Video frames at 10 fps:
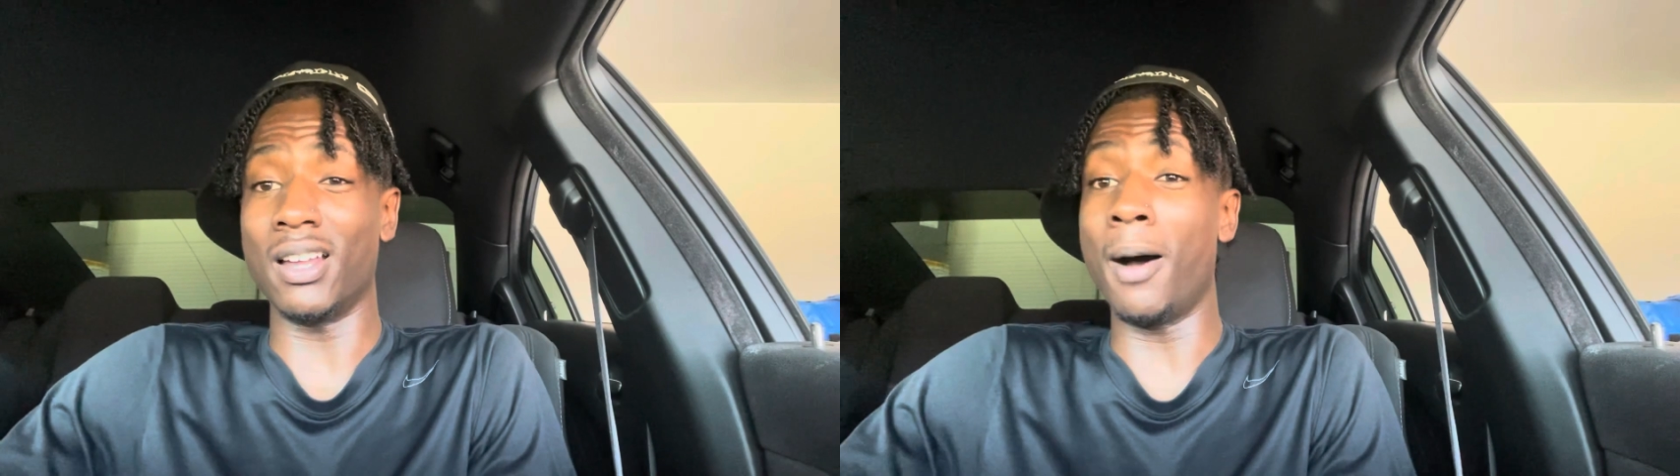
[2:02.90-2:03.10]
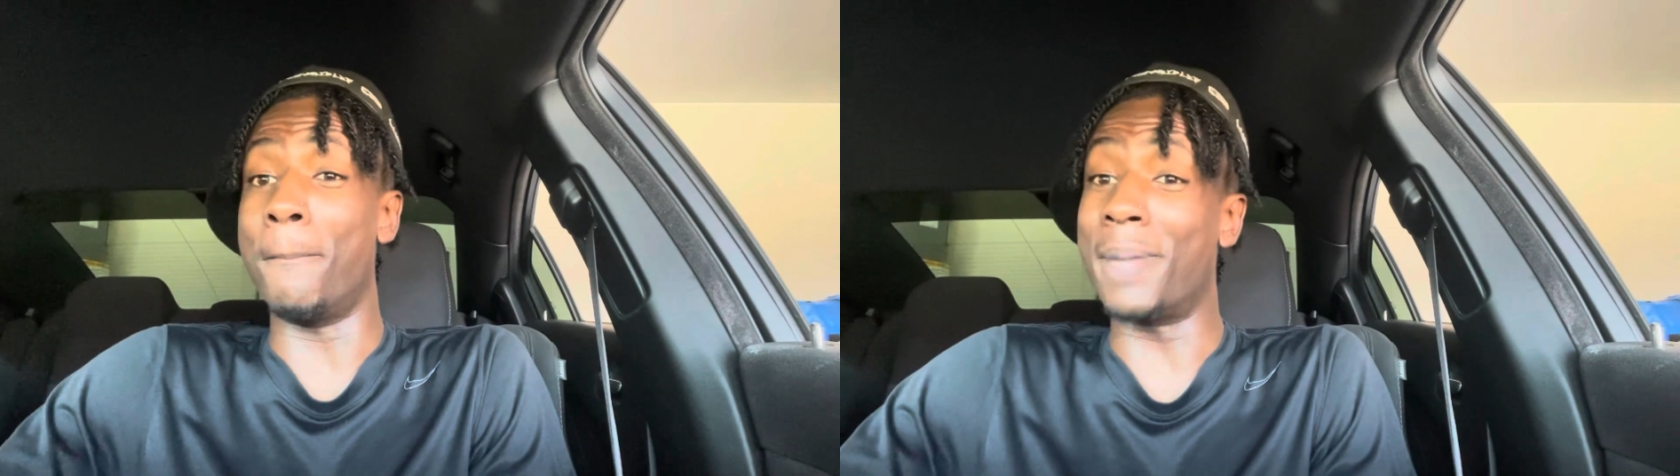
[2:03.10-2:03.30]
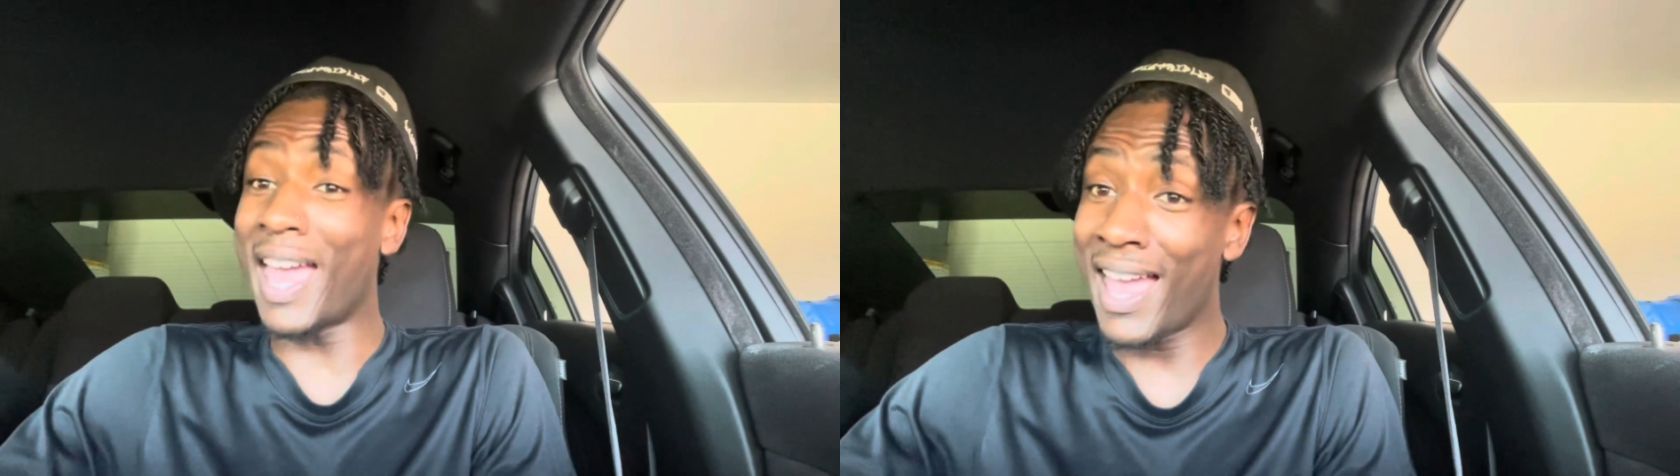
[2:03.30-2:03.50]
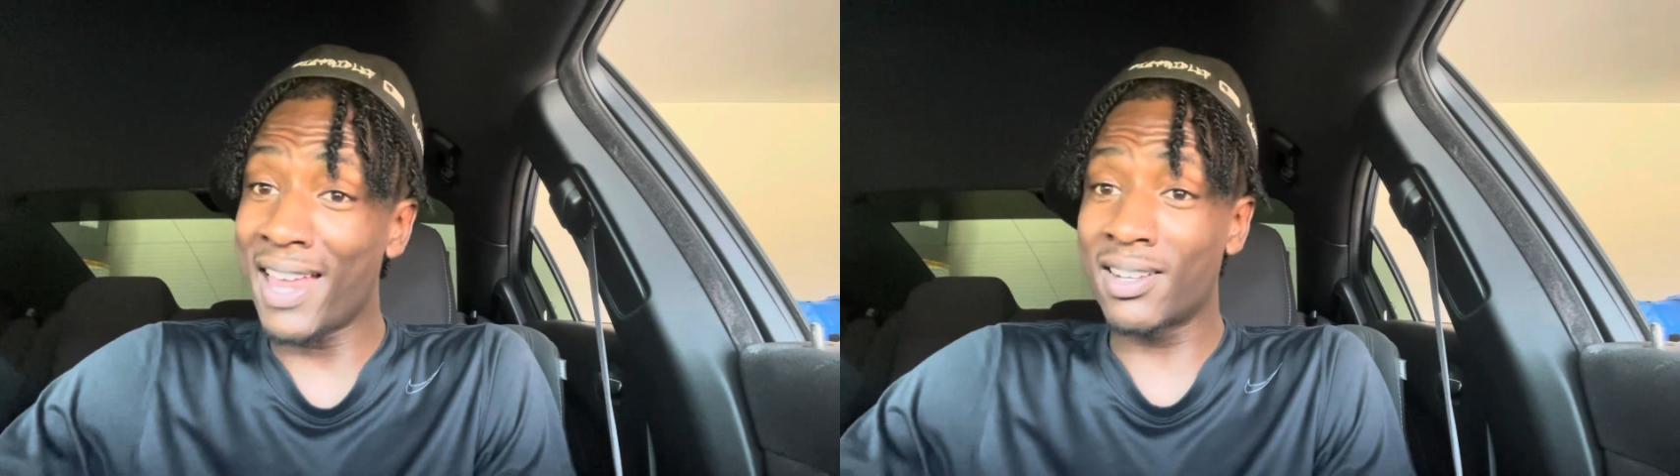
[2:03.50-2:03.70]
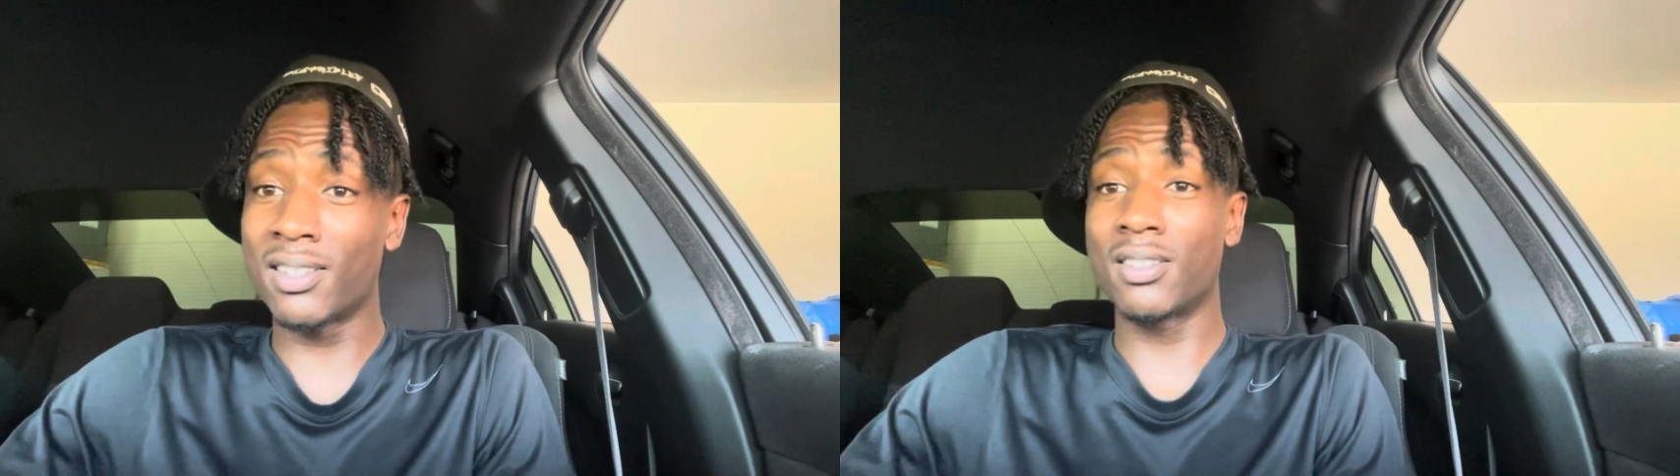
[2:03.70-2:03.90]
A
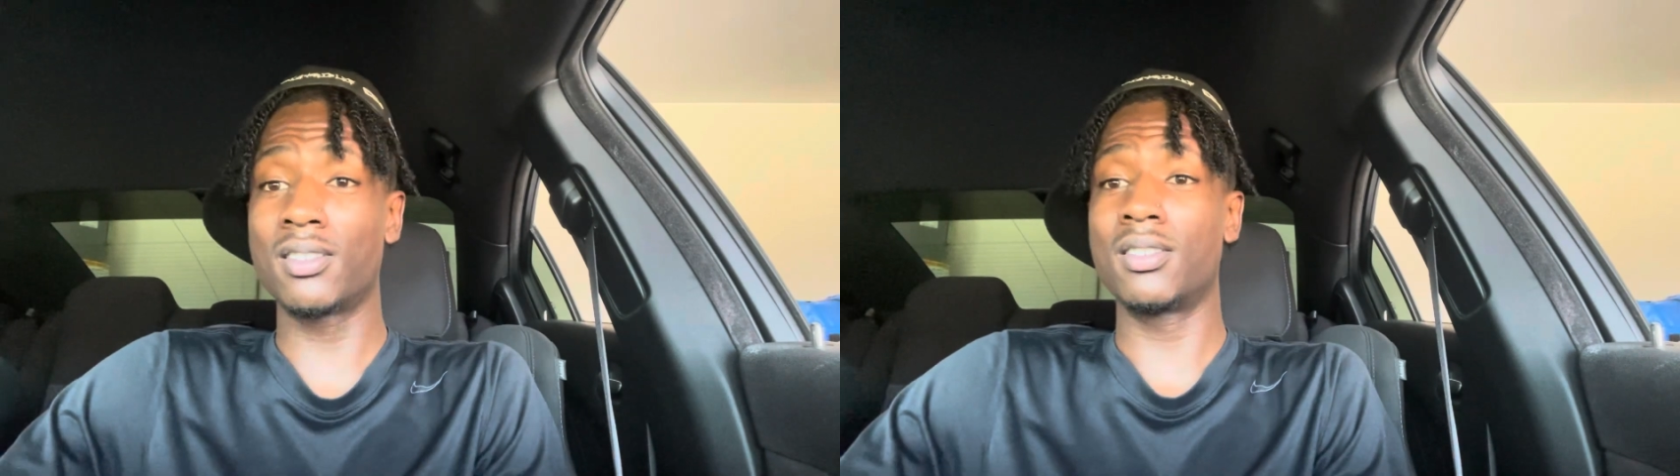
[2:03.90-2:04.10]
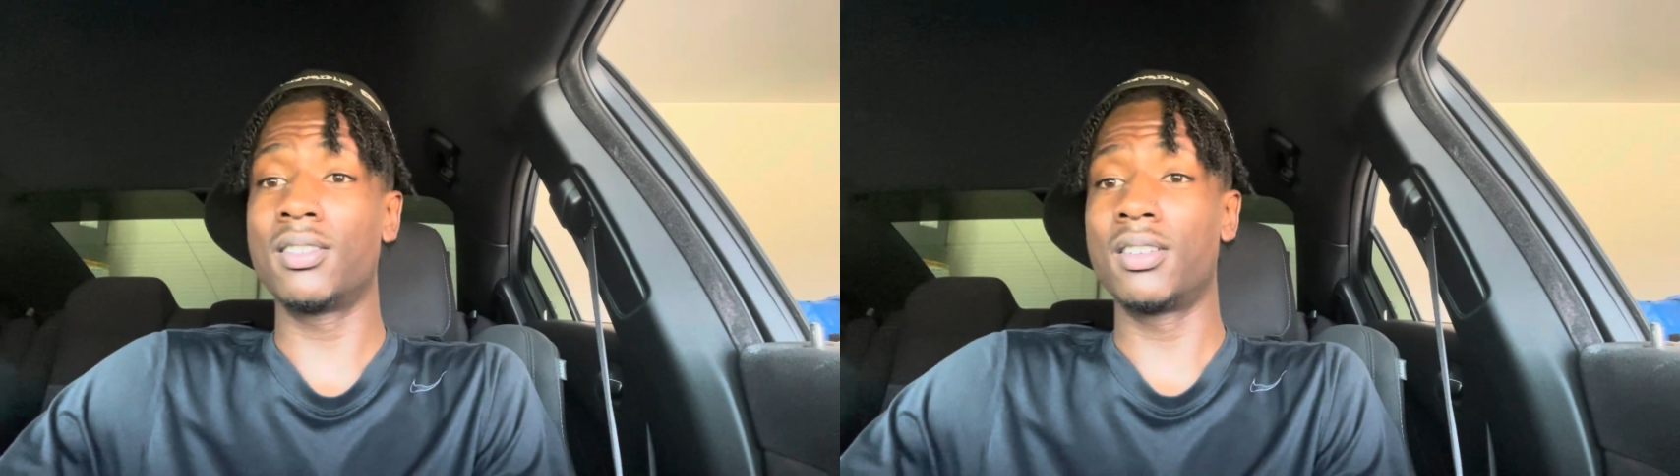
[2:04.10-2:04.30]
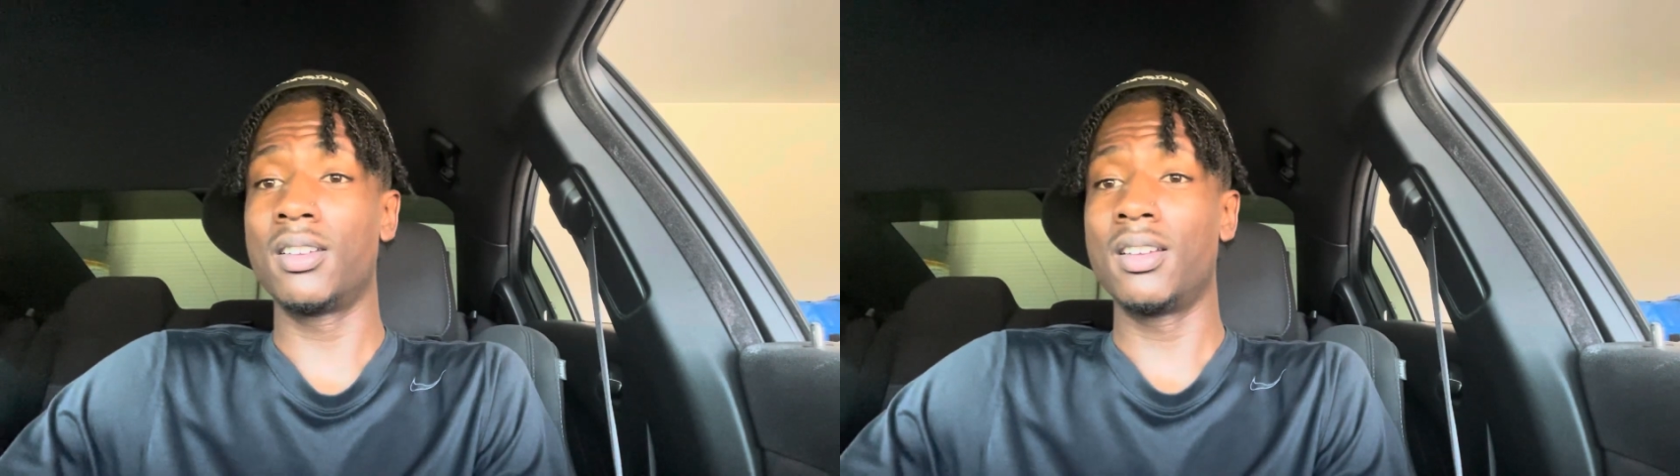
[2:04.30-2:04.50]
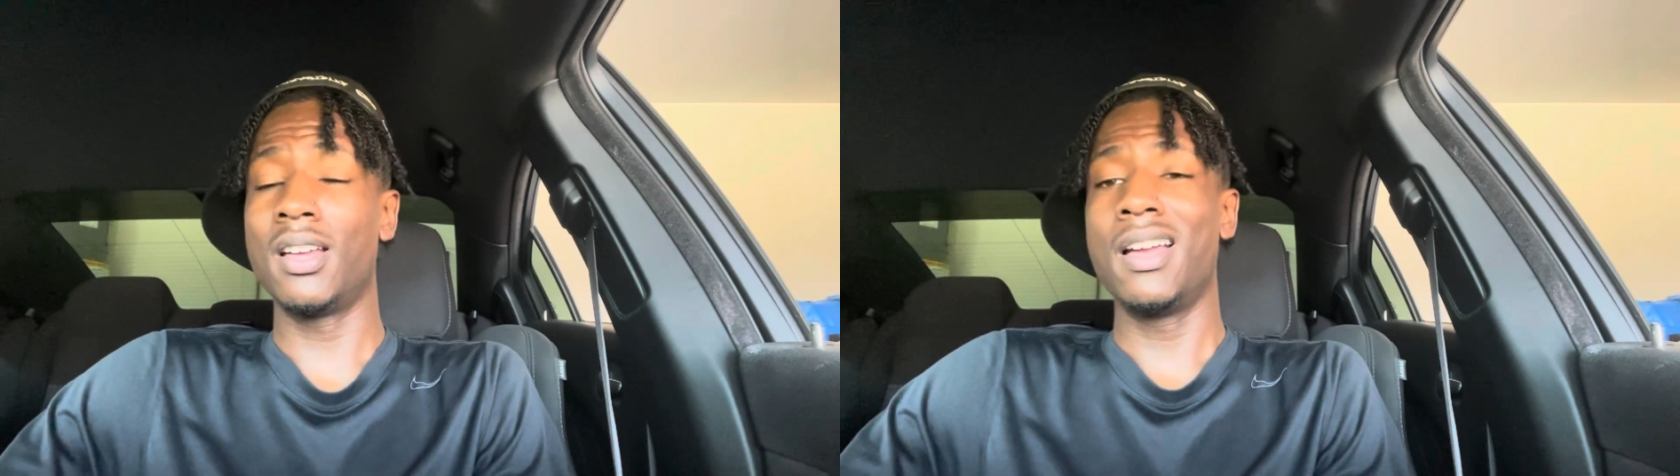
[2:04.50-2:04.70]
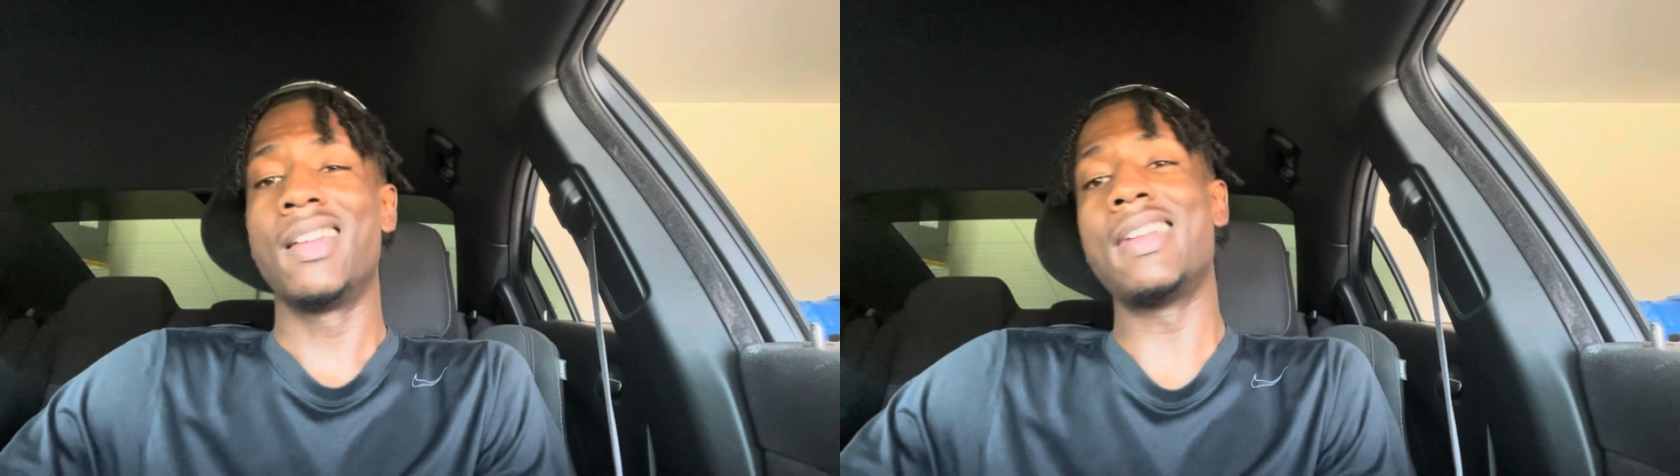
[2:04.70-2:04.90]
band?
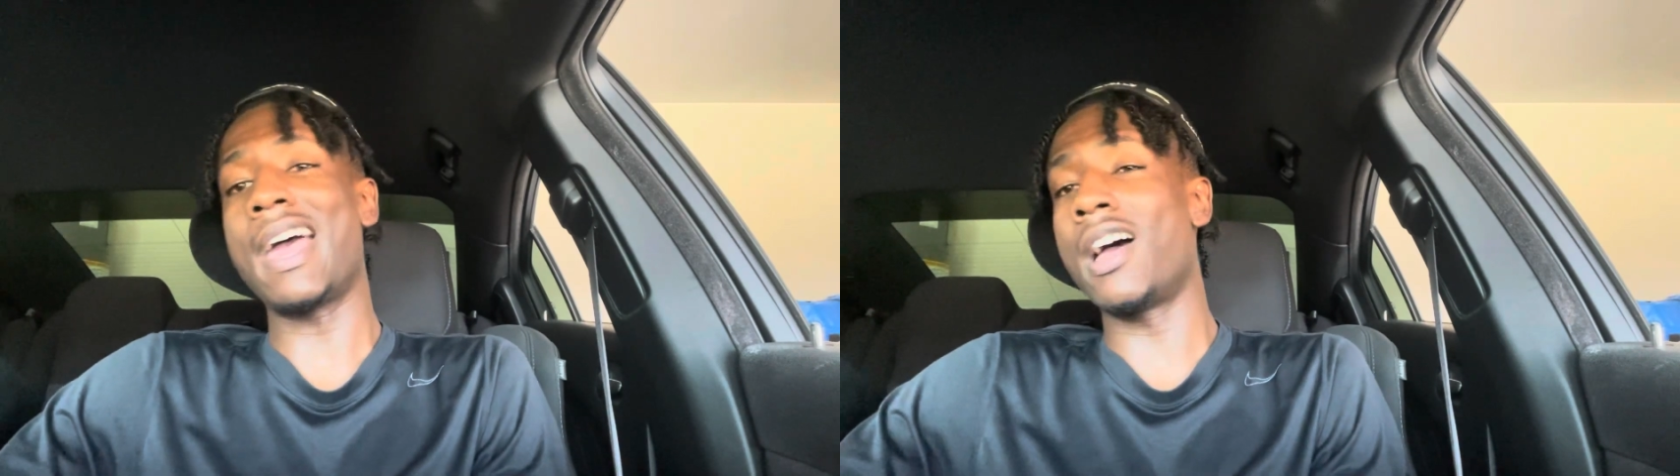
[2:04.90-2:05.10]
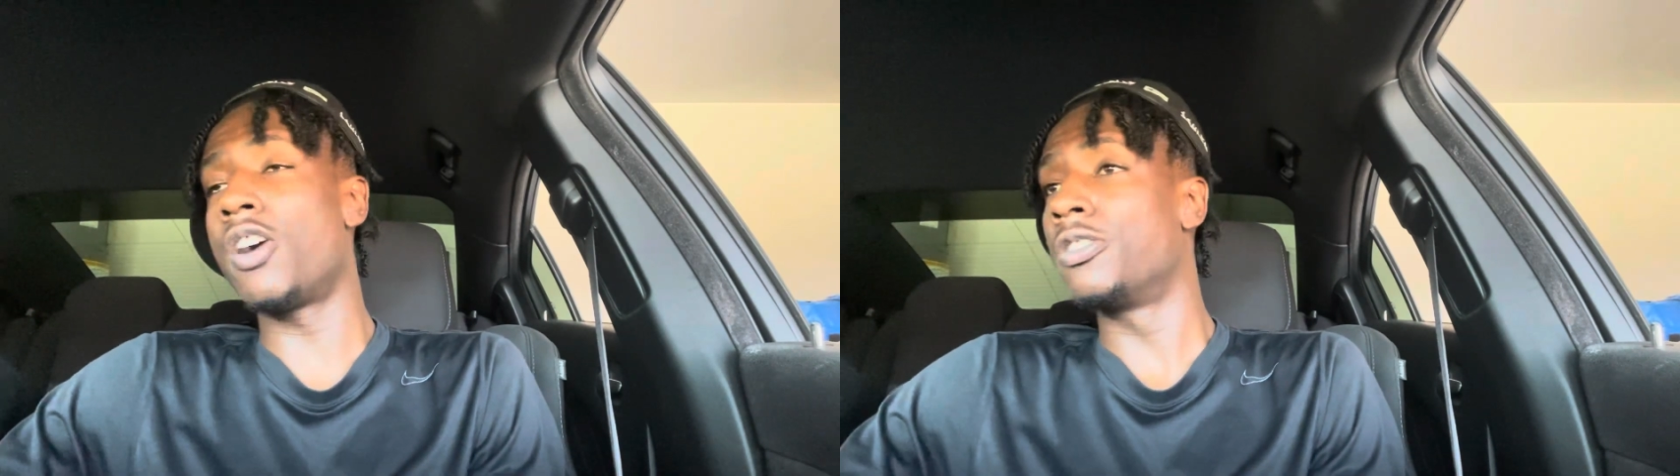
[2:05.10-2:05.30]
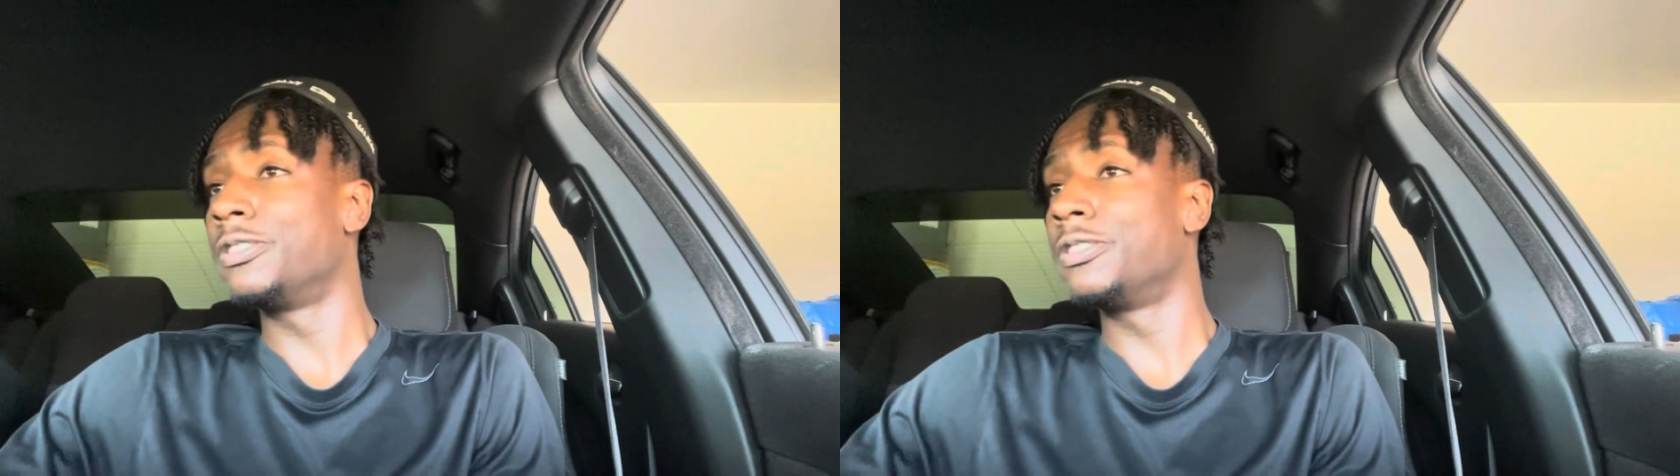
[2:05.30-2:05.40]
Now,